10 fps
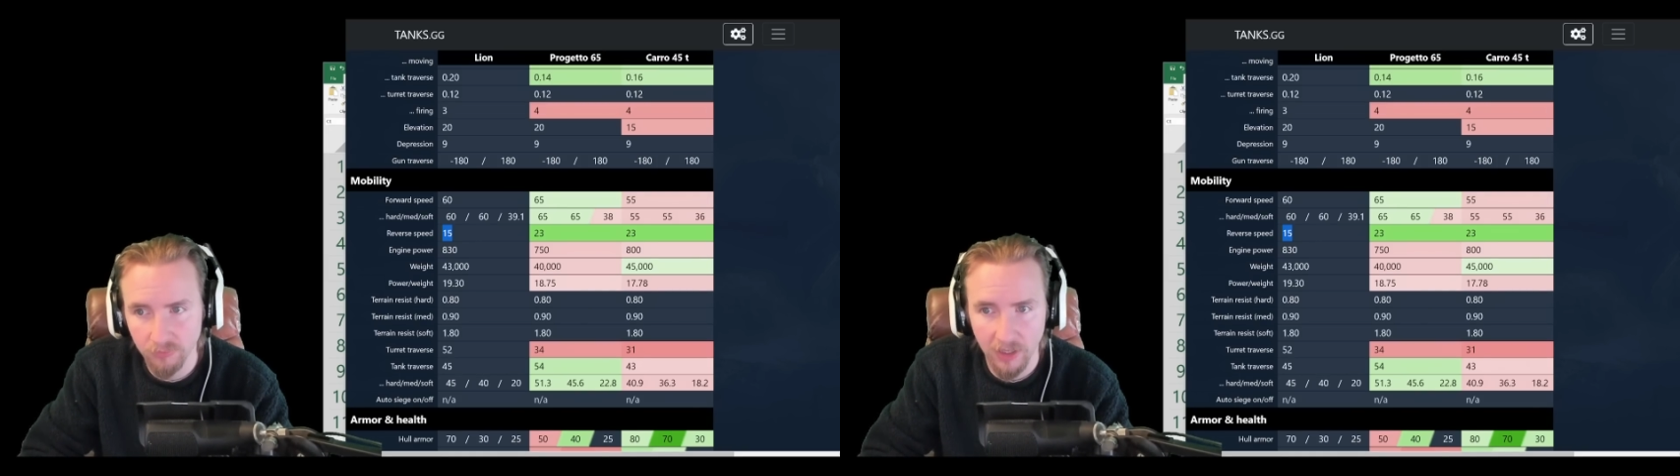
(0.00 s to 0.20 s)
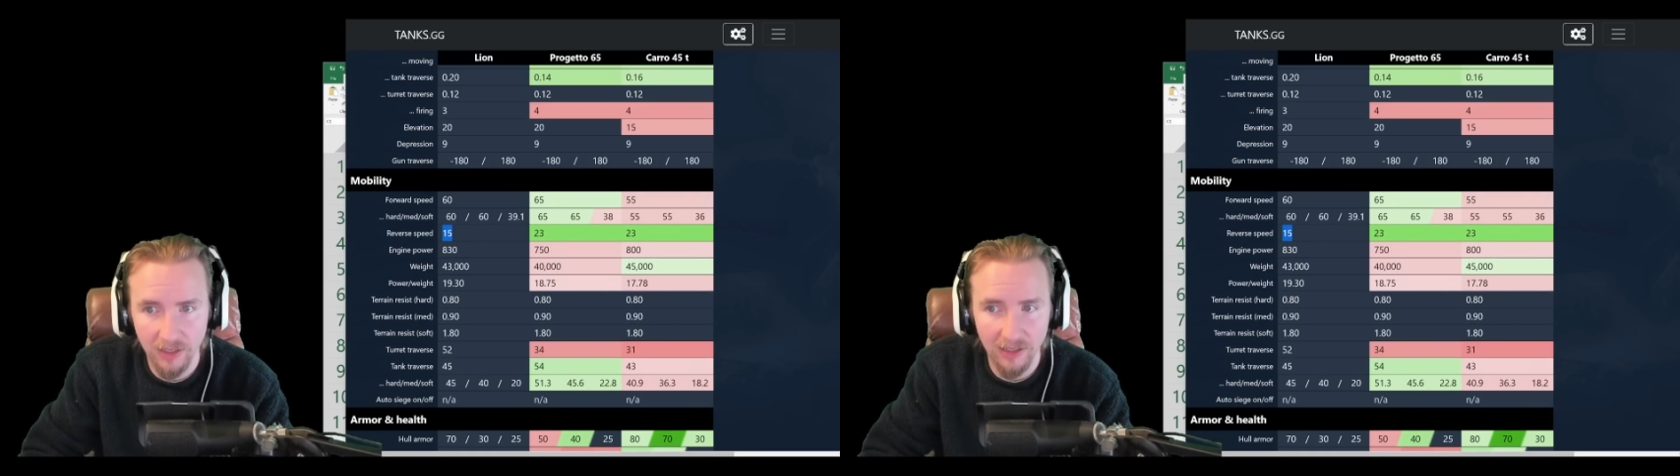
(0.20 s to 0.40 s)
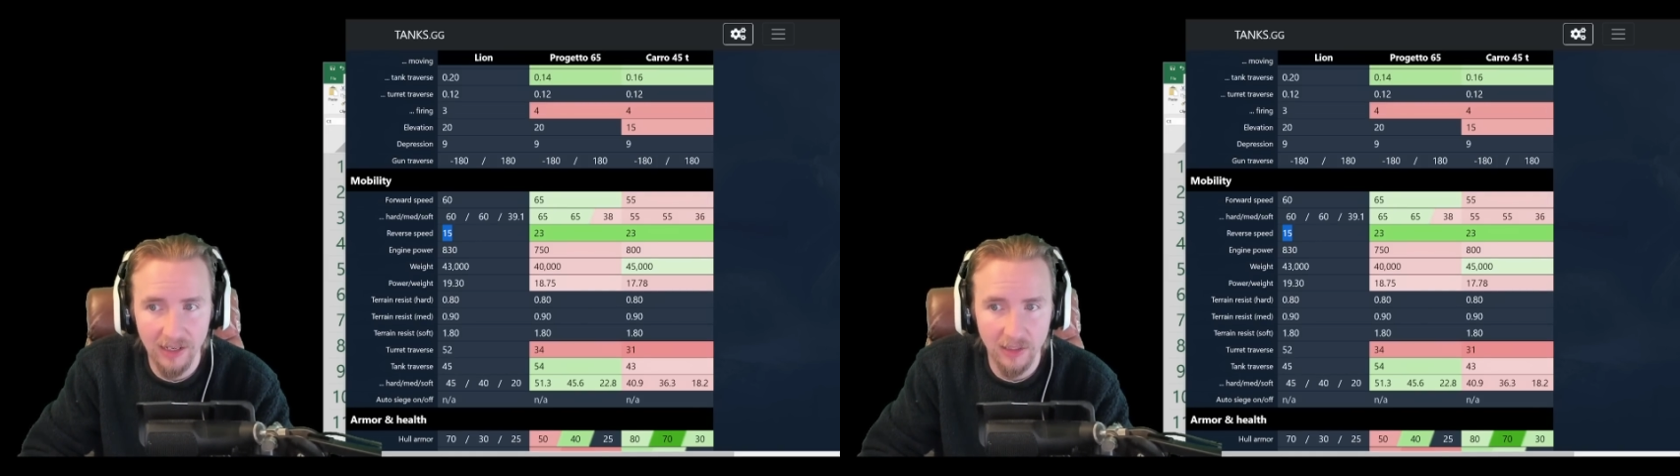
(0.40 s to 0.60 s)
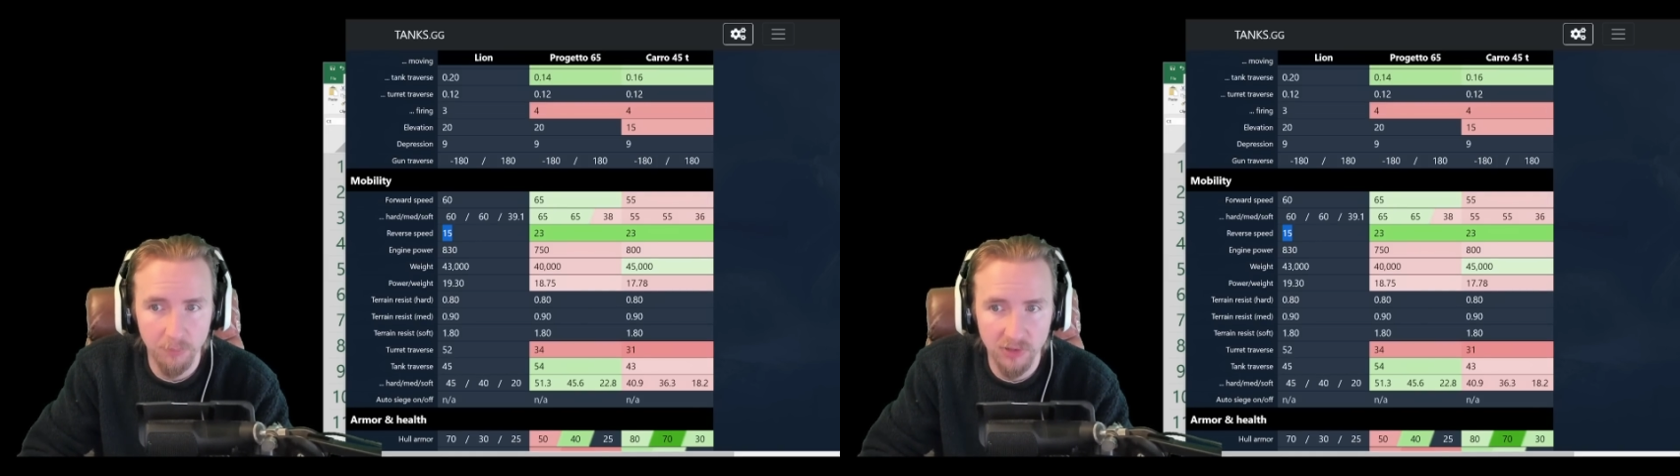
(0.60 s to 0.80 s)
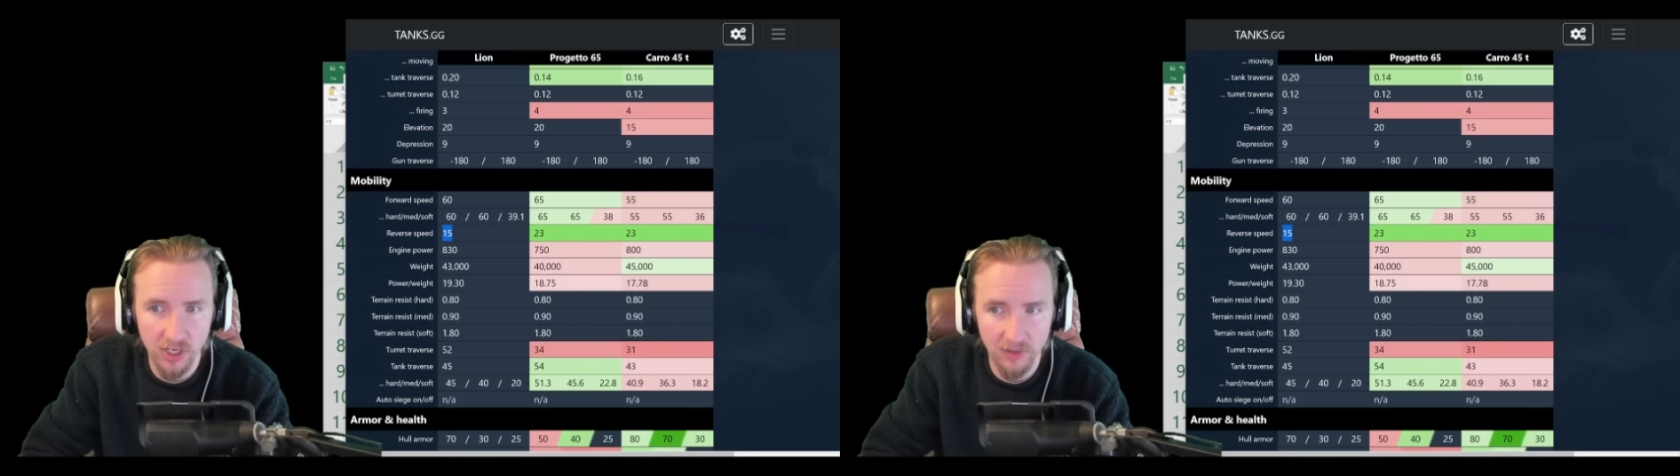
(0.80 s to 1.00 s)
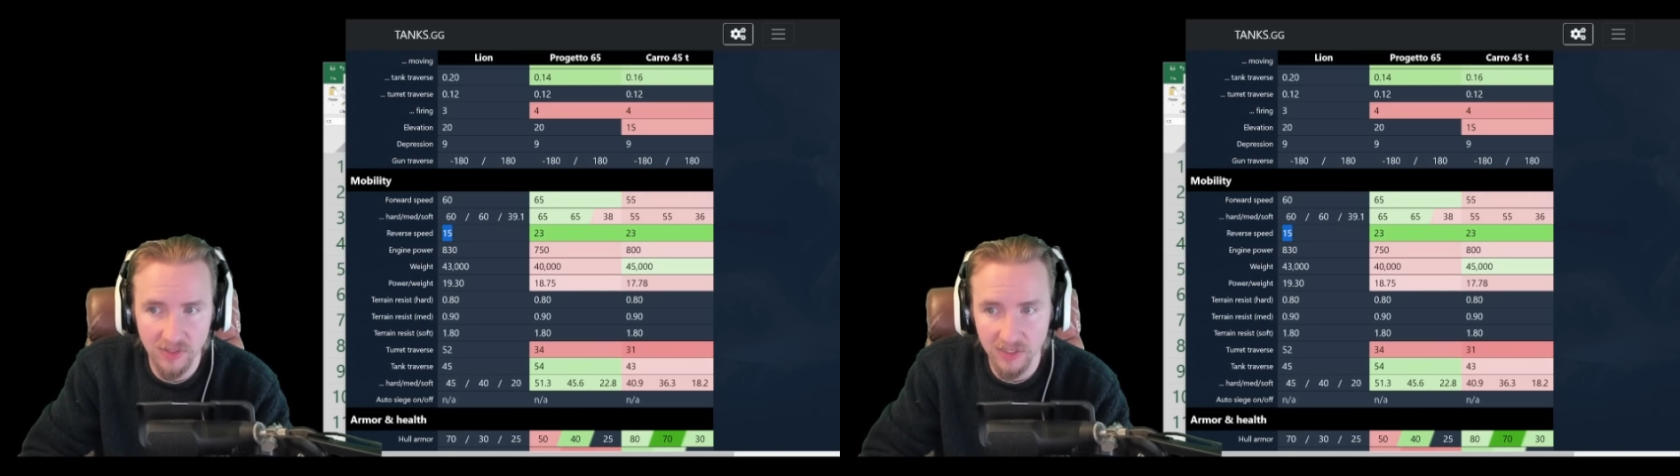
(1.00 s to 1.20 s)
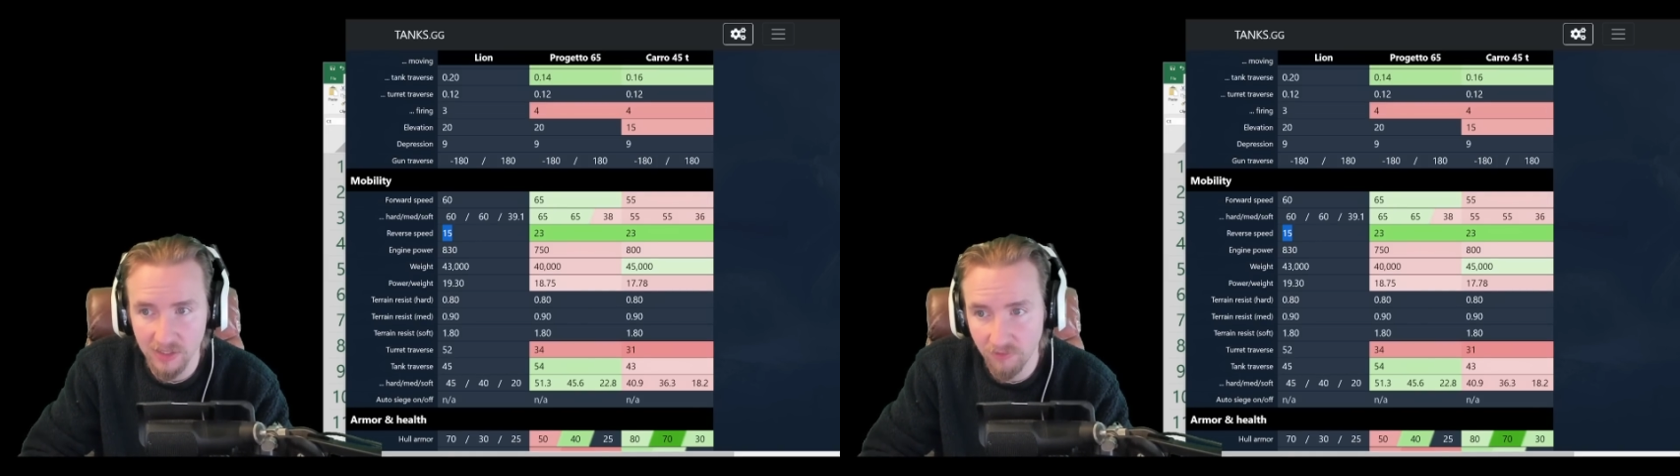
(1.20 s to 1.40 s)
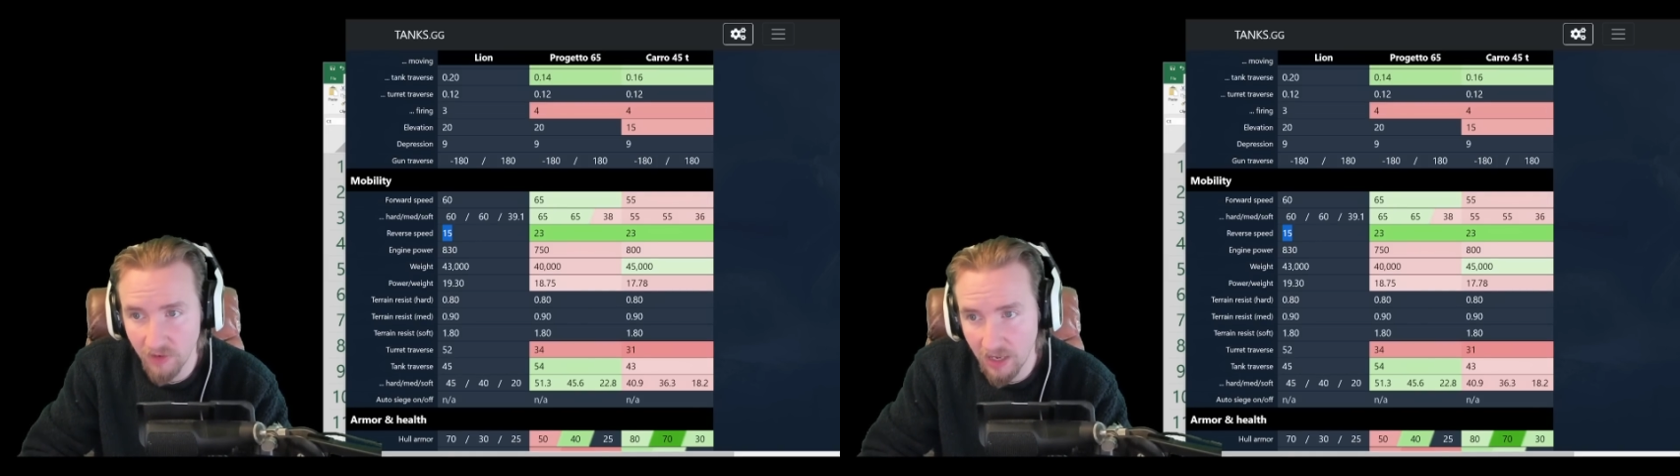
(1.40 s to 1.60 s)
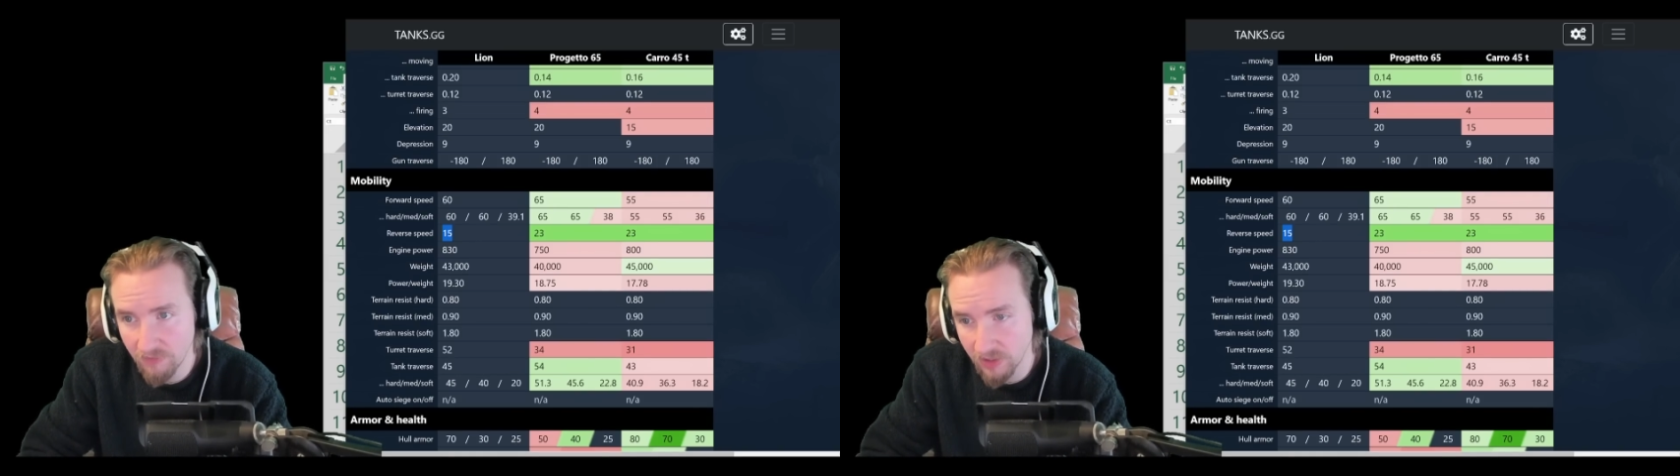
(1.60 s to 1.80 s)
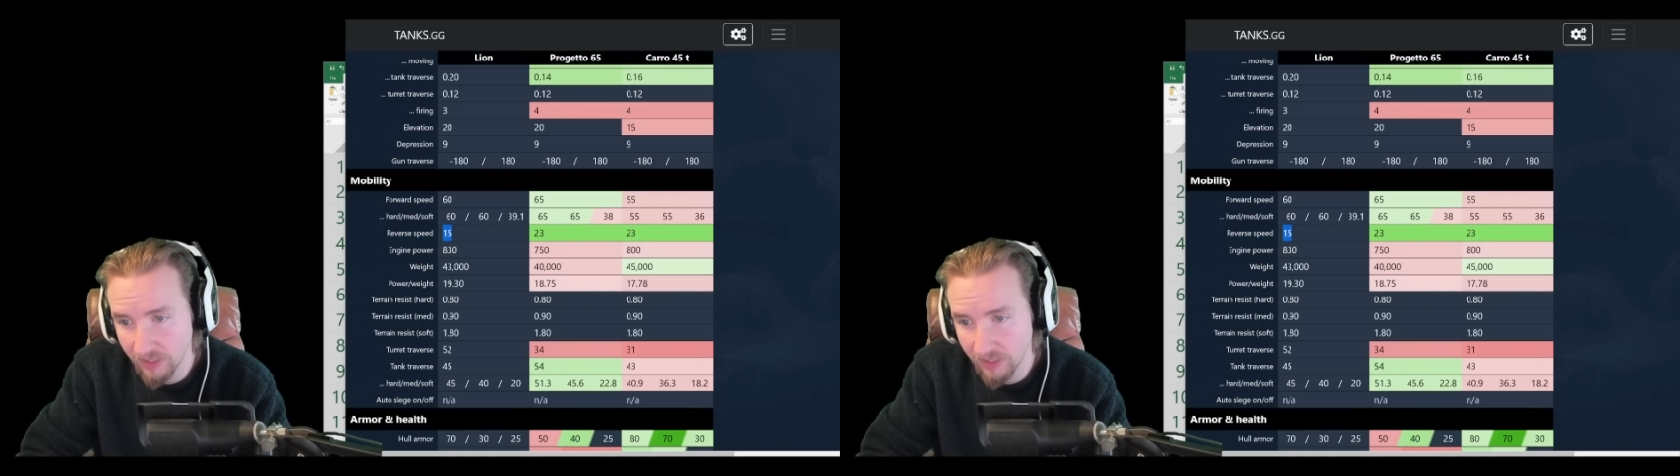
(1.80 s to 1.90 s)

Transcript: And unlike the Progetto 65 and the